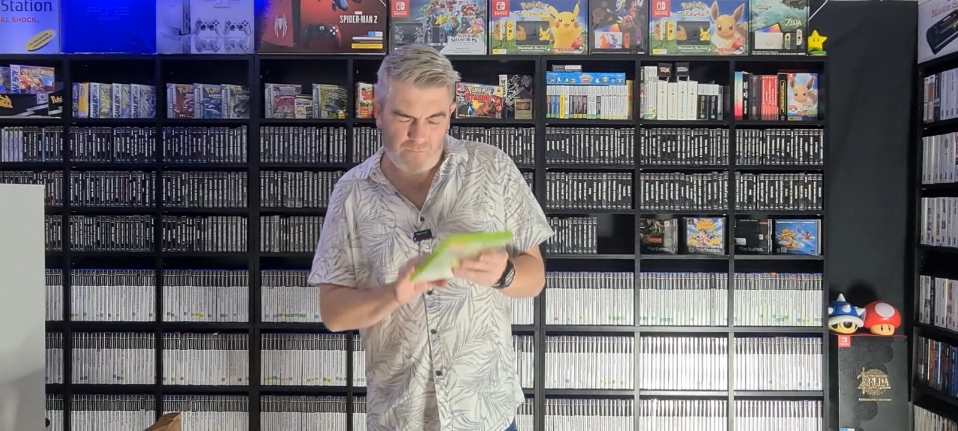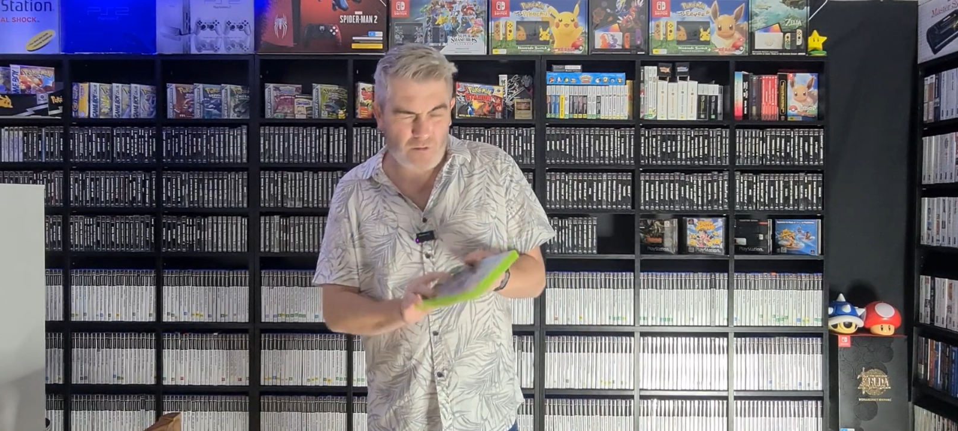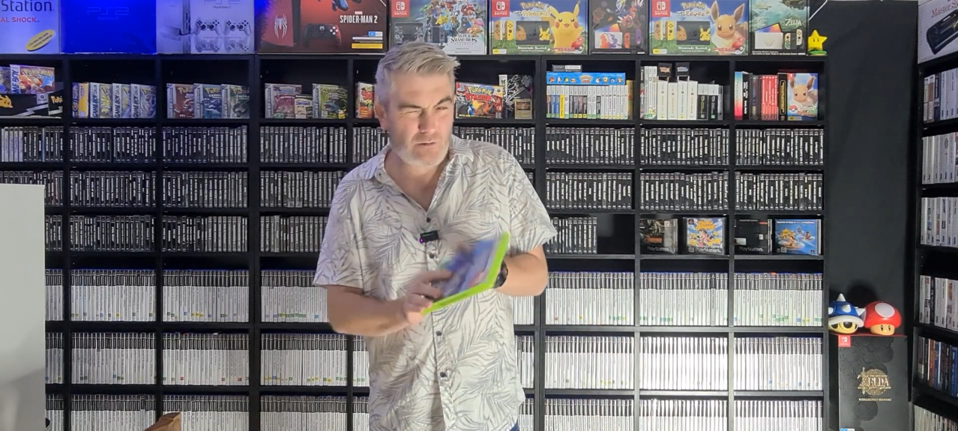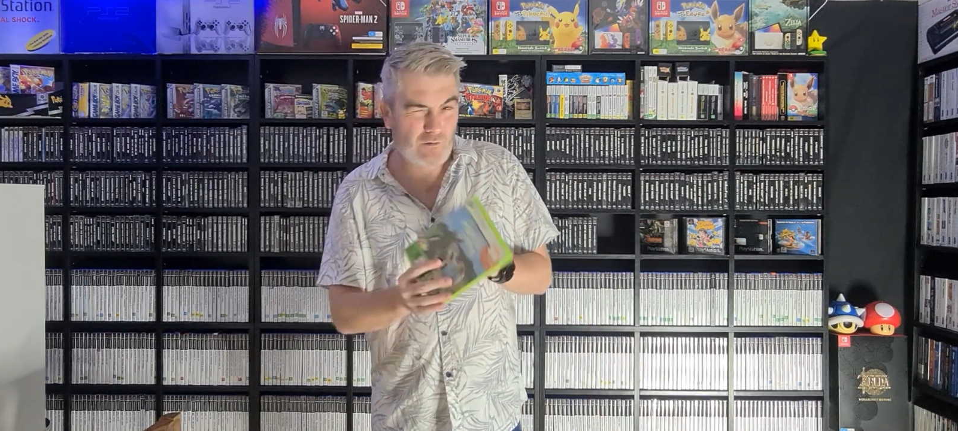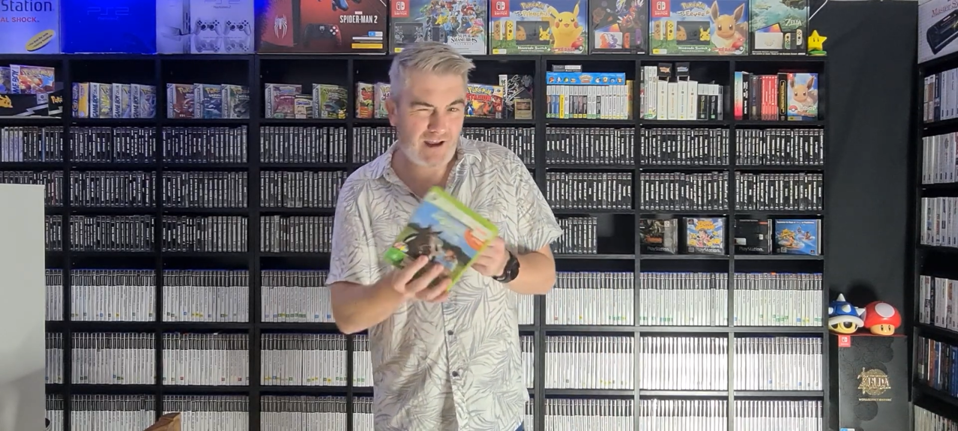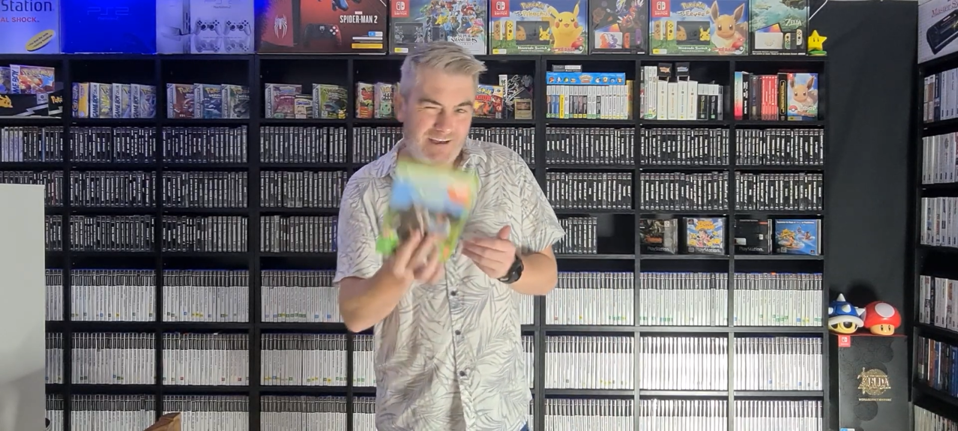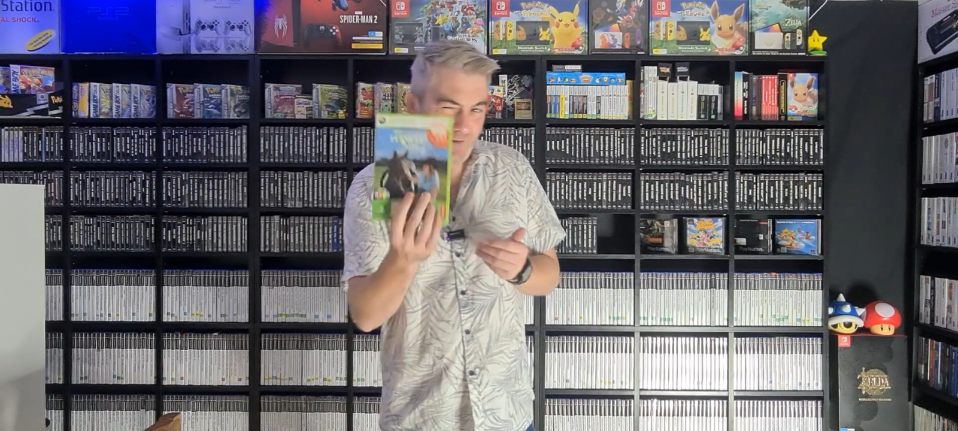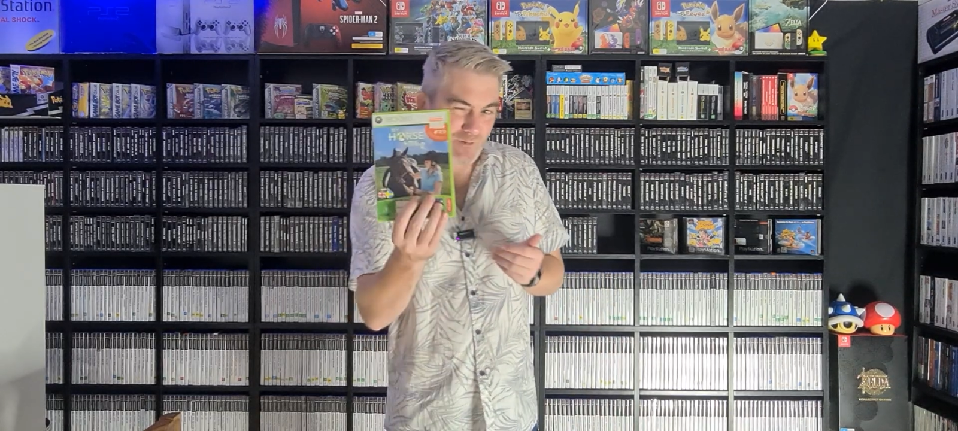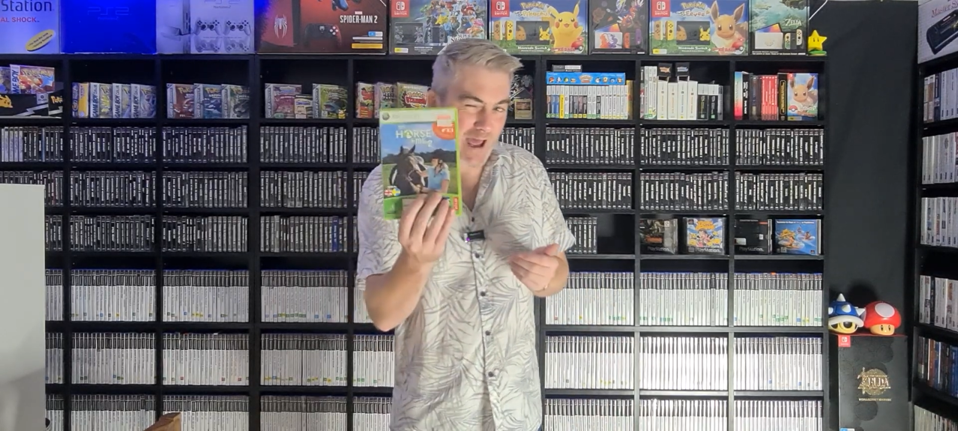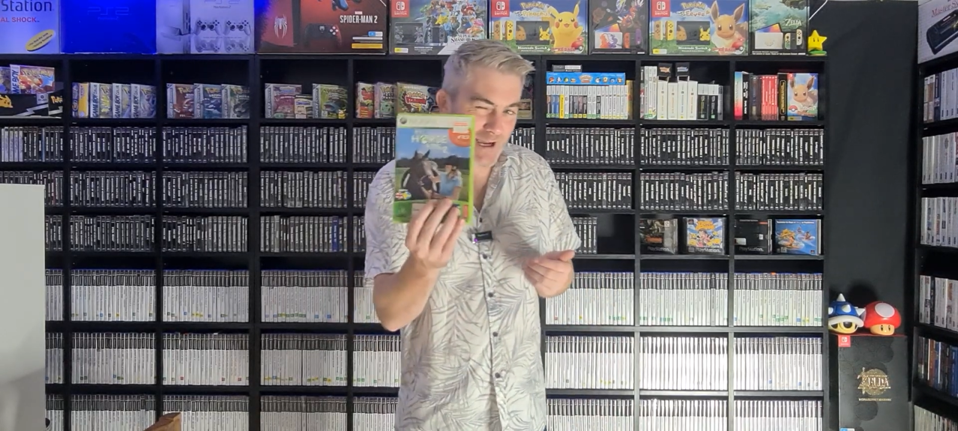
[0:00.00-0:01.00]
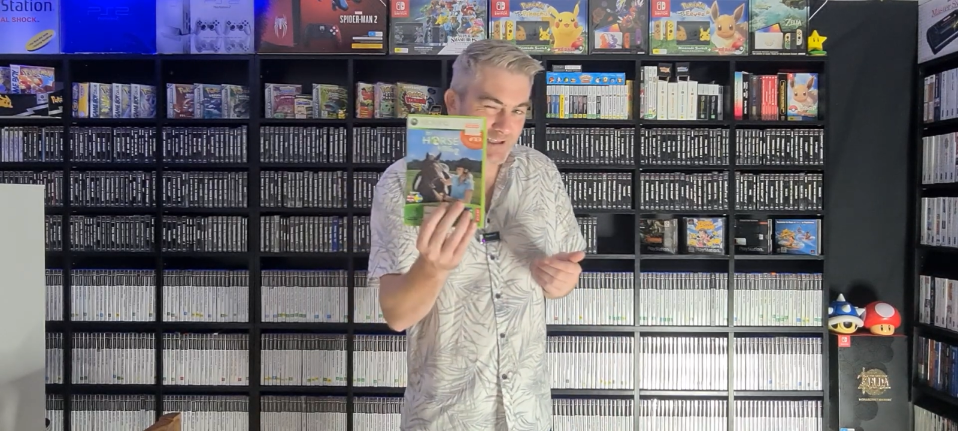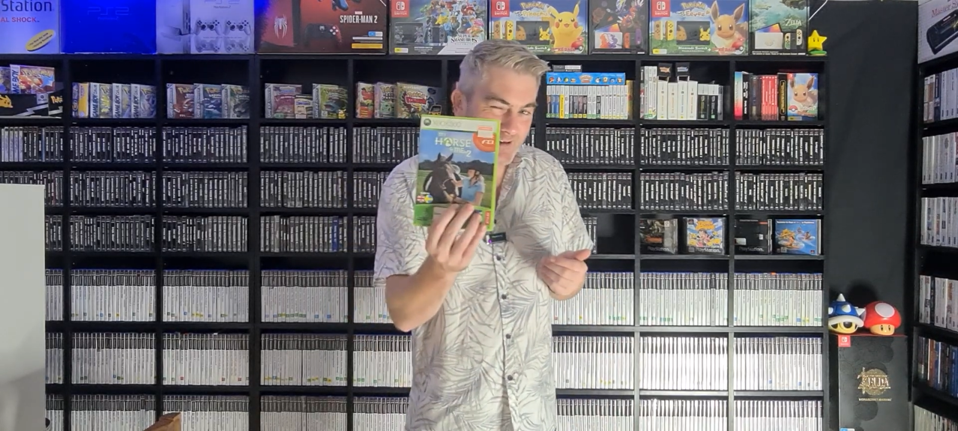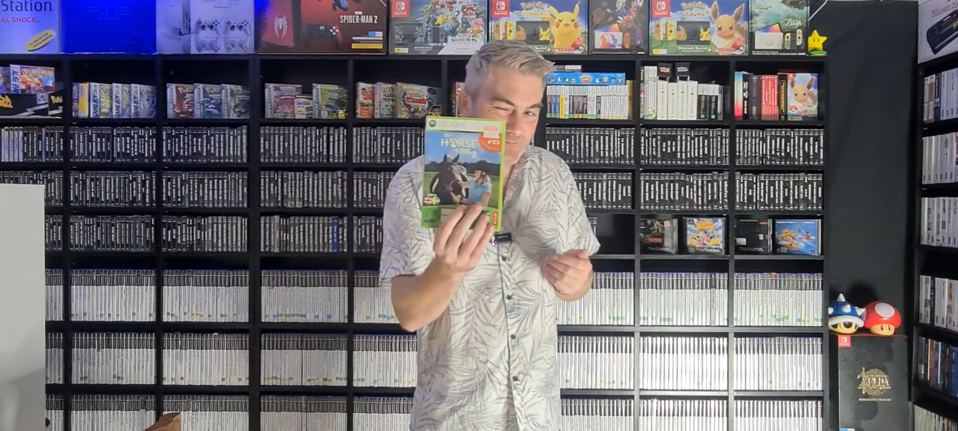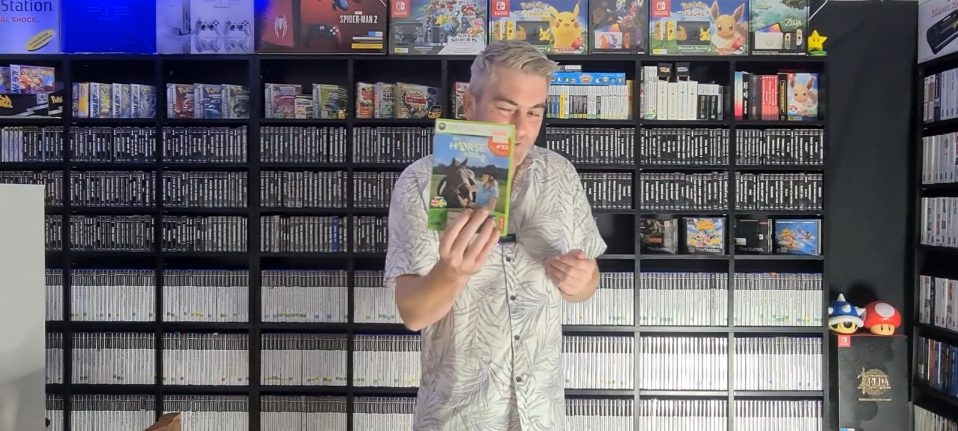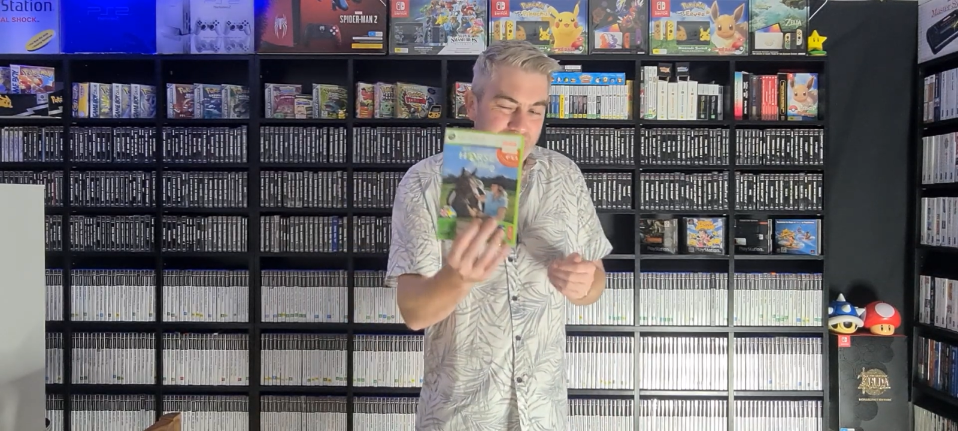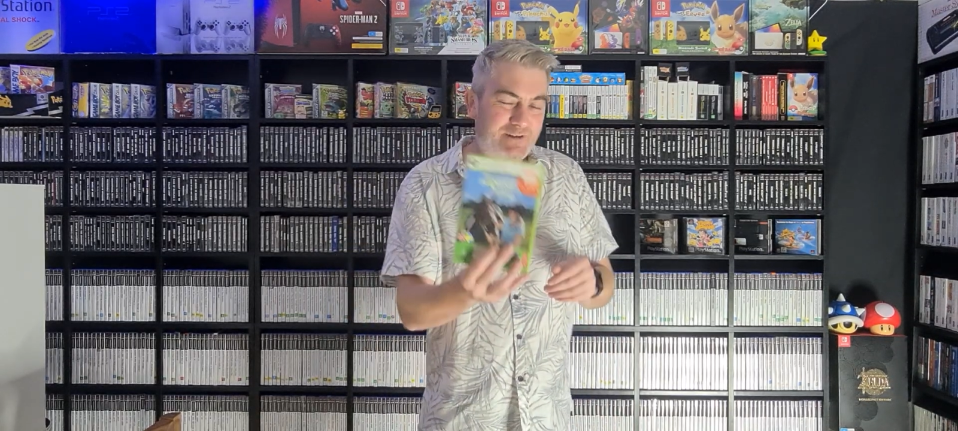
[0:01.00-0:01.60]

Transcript: probably will actually play it at some point